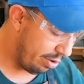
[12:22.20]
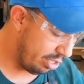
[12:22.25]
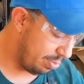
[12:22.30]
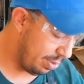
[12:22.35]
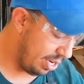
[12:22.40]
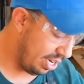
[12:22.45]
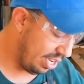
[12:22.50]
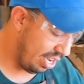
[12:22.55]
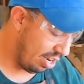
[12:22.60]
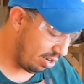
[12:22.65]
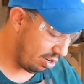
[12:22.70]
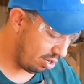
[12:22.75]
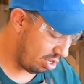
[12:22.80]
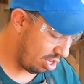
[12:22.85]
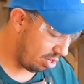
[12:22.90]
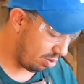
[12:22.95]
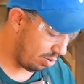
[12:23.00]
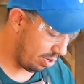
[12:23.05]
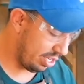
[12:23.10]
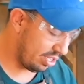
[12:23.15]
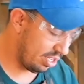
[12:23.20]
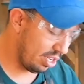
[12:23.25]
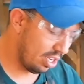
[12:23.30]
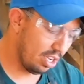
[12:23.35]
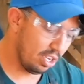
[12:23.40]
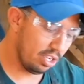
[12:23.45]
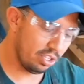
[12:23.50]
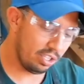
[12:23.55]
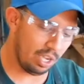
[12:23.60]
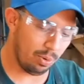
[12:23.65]
spinning counterclockwise
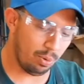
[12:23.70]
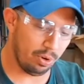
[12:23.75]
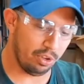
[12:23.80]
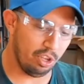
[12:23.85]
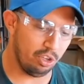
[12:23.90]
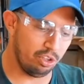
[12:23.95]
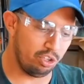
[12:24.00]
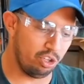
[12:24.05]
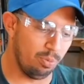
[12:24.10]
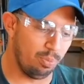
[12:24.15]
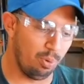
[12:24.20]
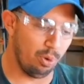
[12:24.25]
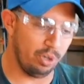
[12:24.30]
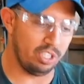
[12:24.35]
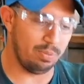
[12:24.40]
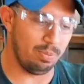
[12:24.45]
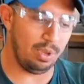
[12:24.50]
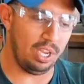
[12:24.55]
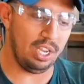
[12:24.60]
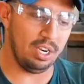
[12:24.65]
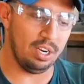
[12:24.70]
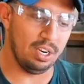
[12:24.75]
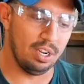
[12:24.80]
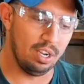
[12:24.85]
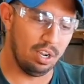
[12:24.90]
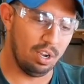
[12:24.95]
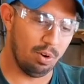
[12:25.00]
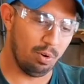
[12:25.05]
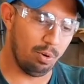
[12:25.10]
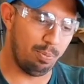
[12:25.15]
so that where those 2 points meet,
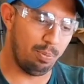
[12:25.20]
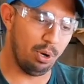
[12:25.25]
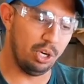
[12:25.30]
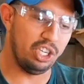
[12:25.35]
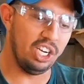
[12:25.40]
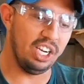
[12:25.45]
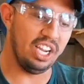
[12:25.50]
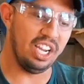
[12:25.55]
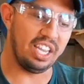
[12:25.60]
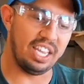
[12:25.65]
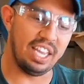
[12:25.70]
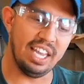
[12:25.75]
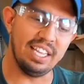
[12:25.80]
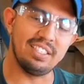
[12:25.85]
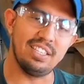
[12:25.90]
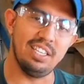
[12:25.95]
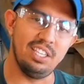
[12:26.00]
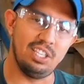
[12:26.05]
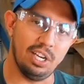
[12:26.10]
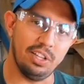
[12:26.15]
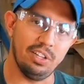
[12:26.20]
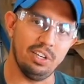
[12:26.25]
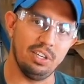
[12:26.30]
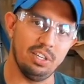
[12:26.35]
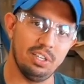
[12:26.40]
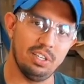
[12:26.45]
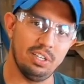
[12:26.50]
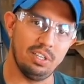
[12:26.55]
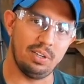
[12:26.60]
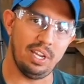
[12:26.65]
we're pushing against each other,
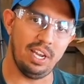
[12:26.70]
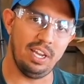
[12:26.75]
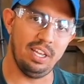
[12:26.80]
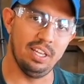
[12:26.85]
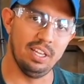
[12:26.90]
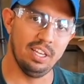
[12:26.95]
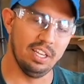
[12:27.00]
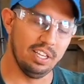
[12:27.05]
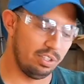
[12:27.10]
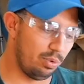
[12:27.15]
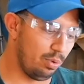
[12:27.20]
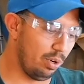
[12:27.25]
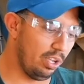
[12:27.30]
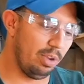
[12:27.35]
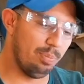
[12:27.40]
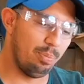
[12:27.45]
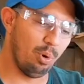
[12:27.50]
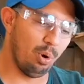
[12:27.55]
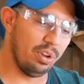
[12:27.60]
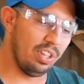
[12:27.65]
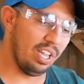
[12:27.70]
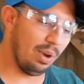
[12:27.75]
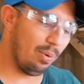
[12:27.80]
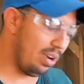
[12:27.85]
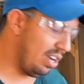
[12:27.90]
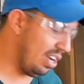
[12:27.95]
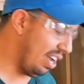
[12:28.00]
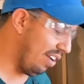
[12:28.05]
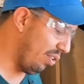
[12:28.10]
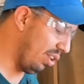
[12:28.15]
okay? It's really important that we
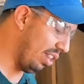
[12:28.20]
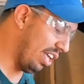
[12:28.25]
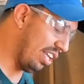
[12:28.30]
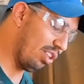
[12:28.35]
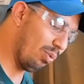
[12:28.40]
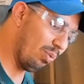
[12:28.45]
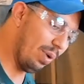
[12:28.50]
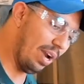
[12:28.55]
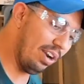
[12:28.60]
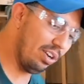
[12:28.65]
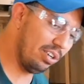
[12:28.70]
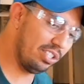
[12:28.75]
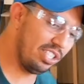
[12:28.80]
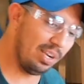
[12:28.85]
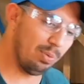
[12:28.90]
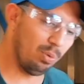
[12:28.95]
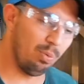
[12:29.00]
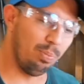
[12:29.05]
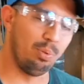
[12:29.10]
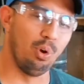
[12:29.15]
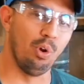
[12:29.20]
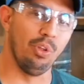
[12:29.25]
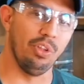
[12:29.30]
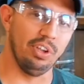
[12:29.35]
never let the router table pull